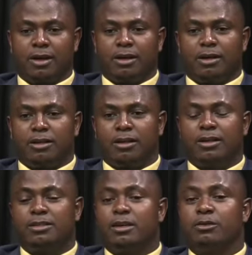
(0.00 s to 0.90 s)
He
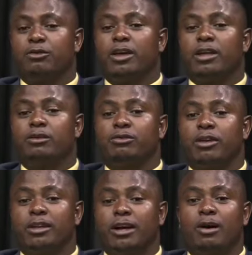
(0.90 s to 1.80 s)
is a very,
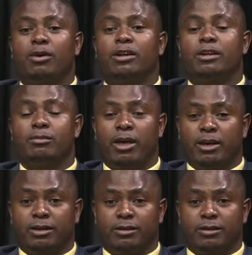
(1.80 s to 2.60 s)
very cowardly man.